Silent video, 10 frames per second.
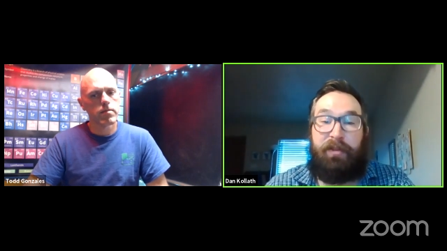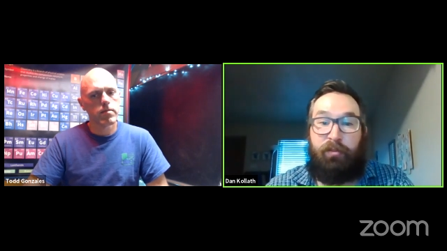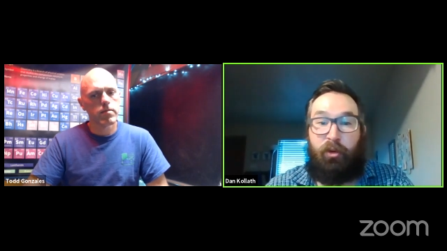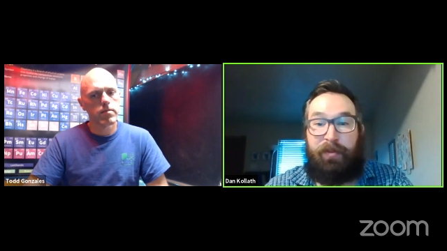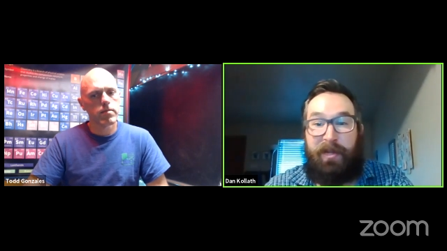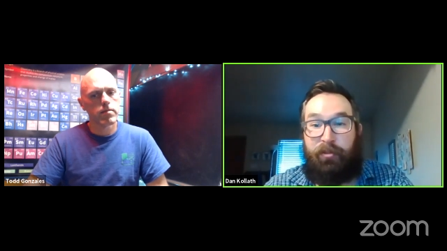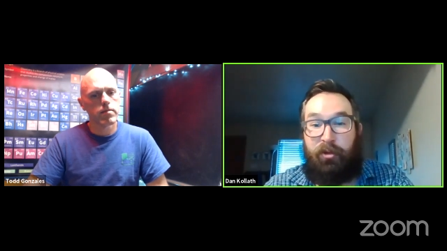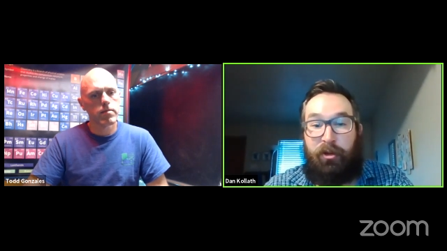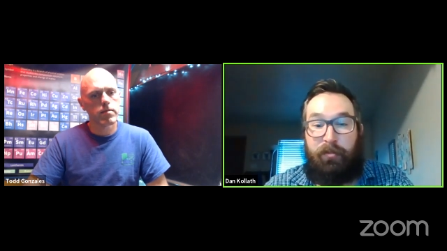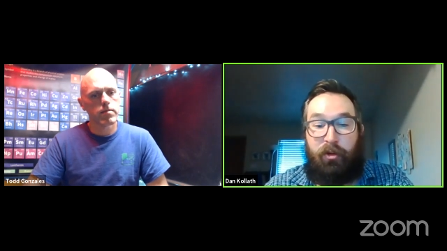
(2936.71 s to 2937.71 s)
Speaker 1: There's more
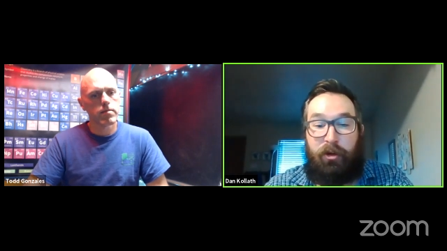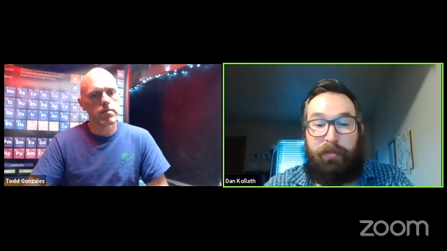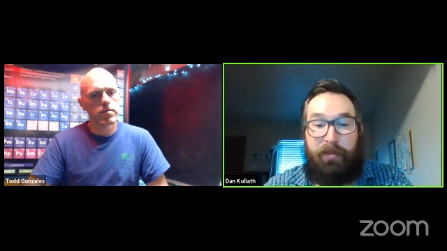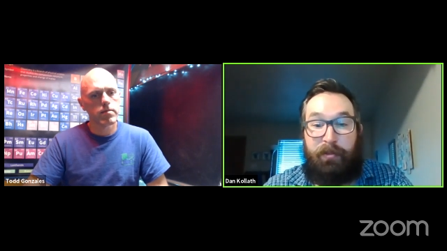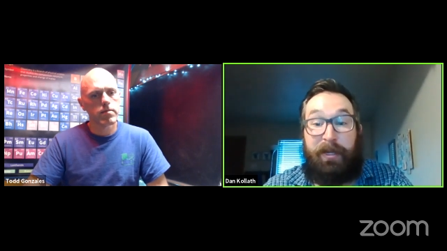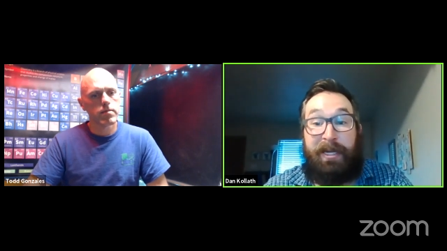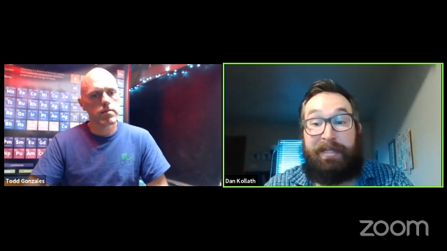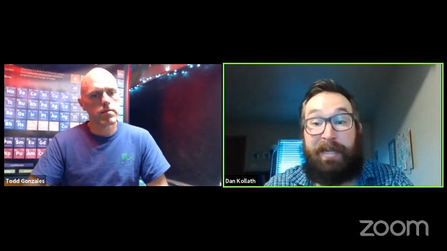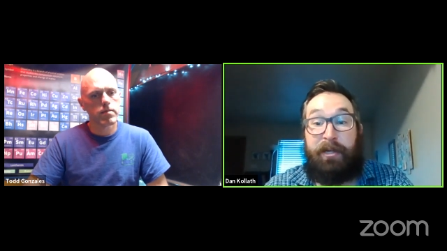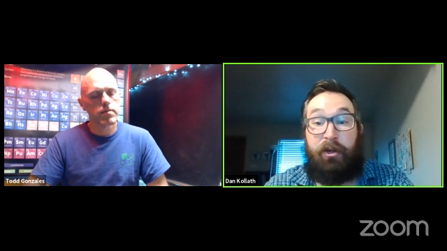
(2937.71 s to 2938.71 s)
people, more people
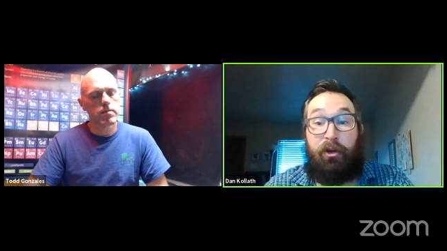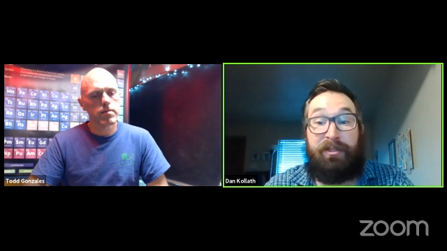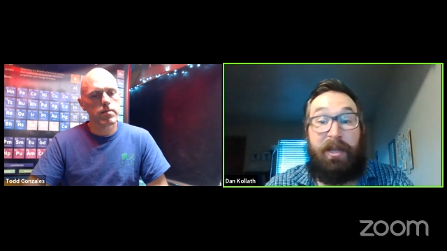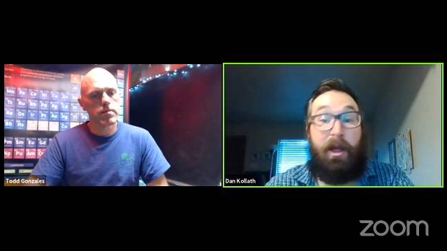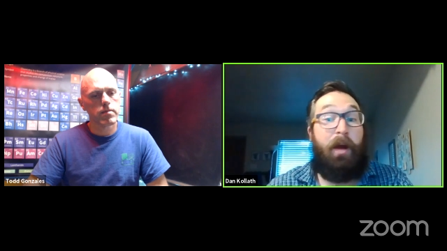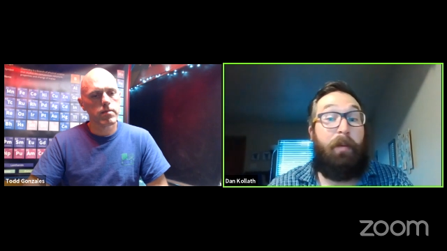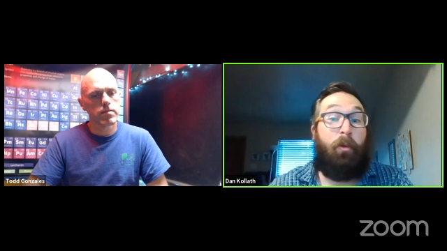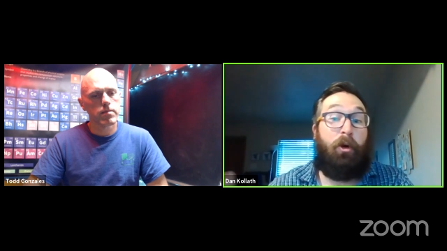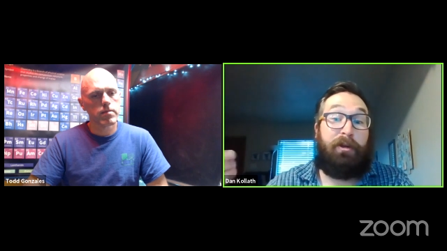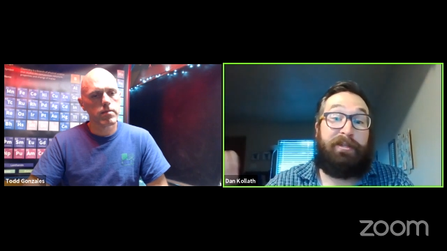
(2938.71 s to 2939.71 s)
getting diagnosed,
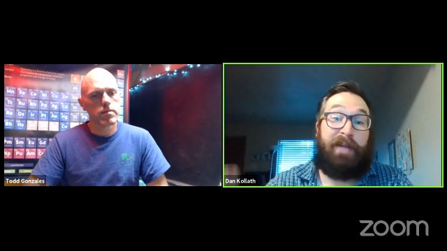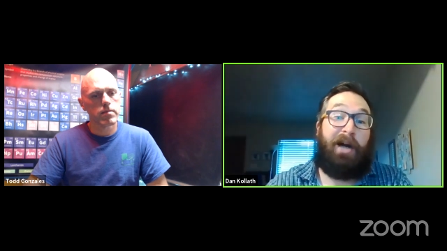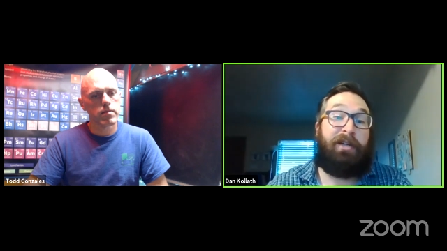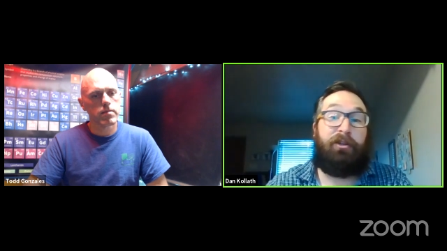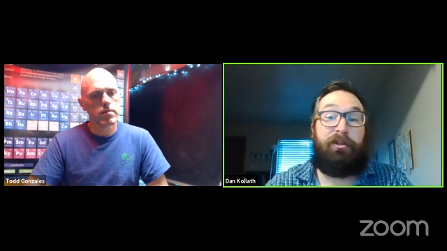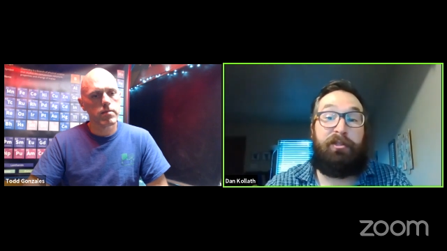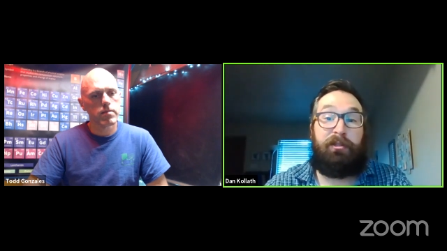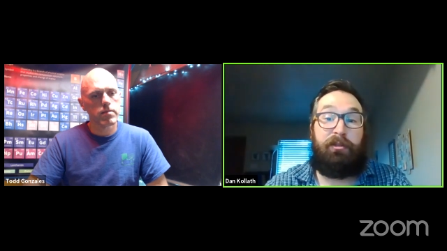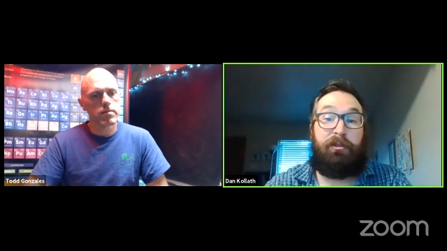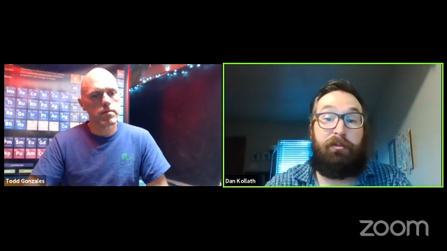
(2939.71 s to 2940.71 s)
more
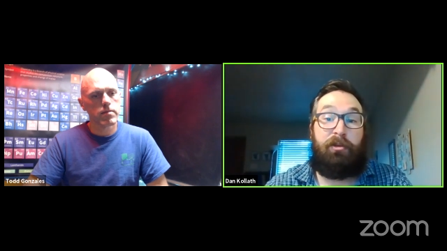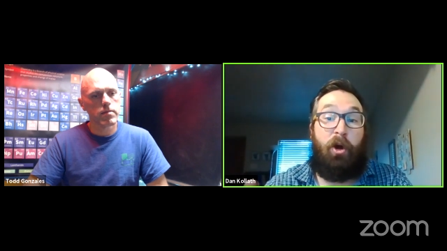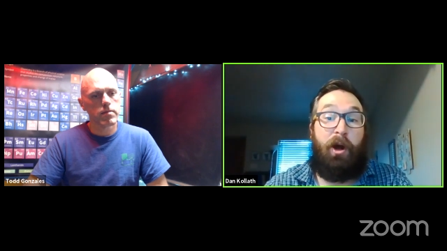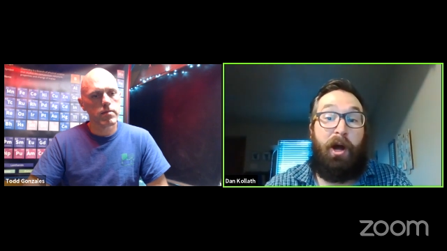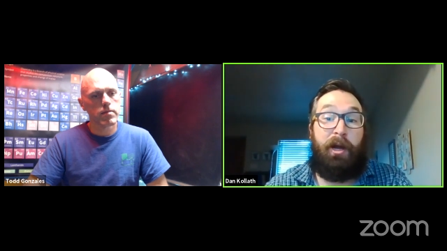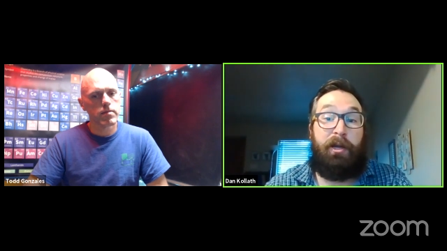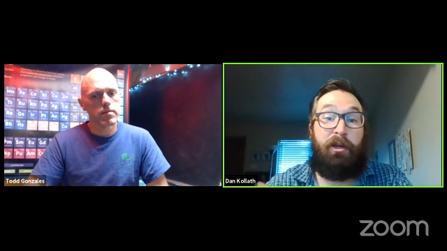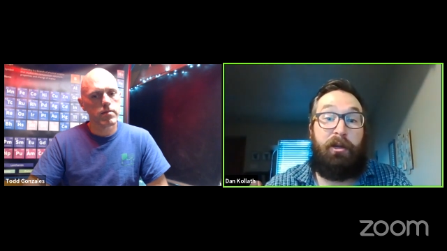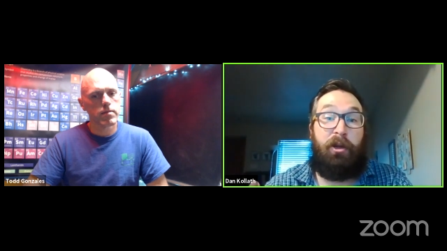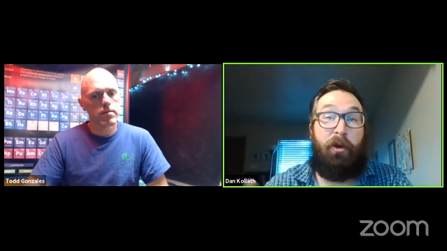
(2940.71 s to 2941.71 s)
doctors know how
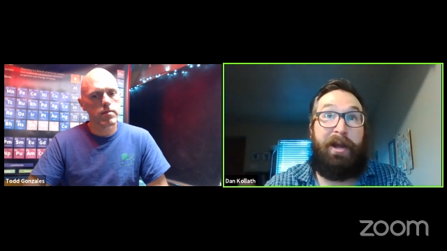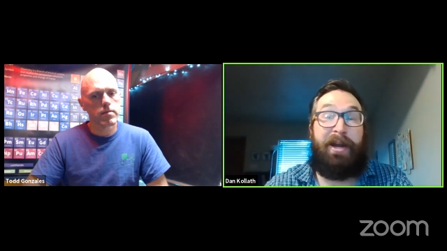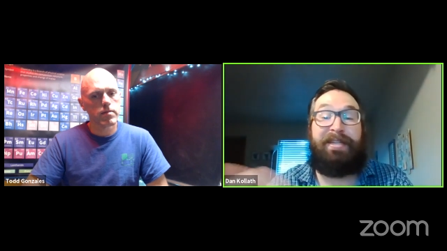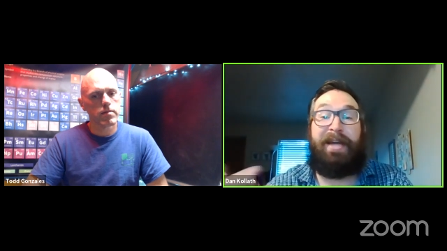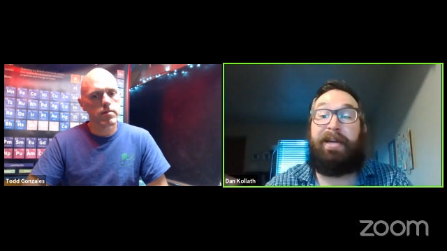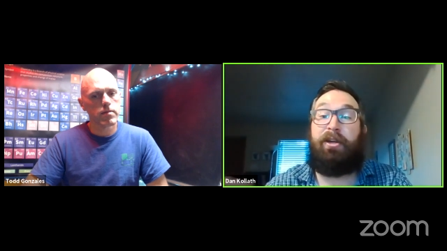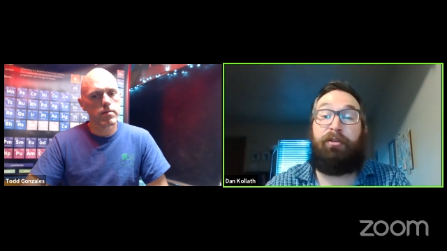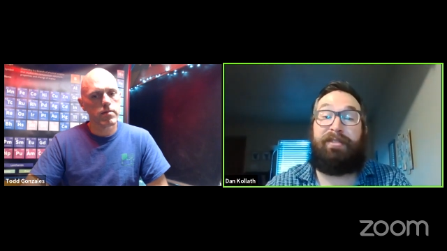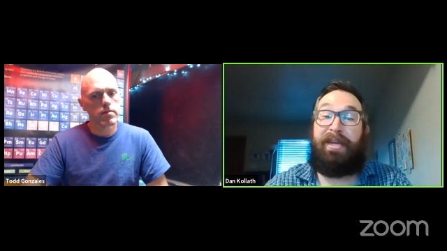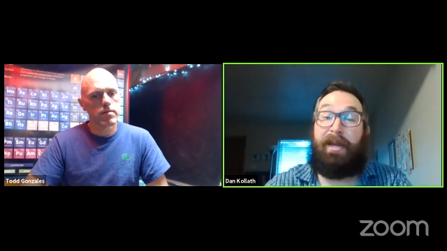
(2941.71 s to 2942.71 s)
knowing how to
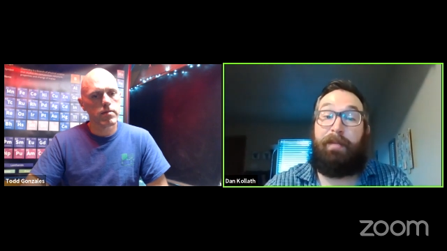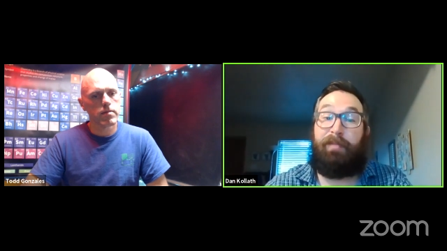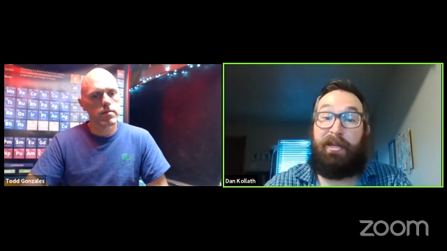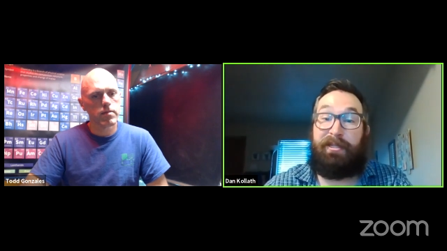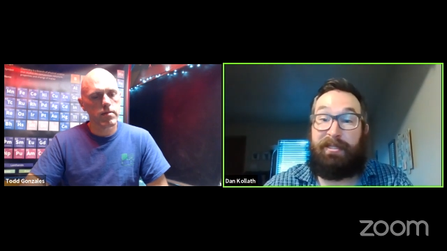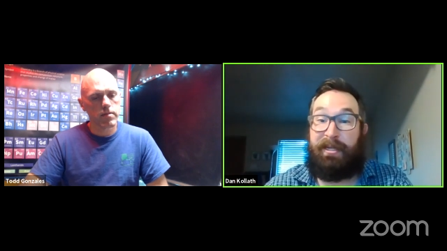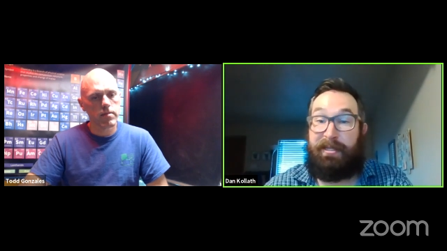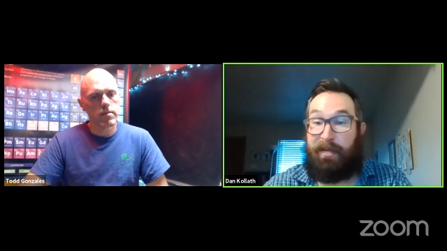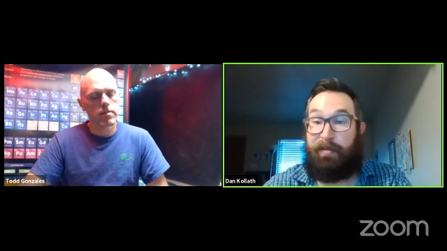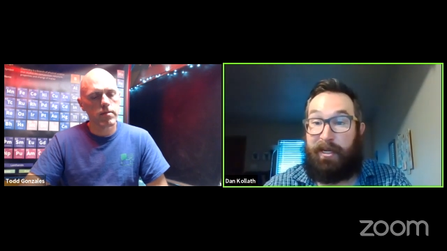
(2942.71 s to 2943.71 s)
diagnose it because it's an
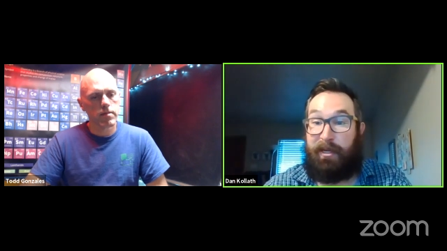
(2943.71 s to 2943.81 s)
endemic,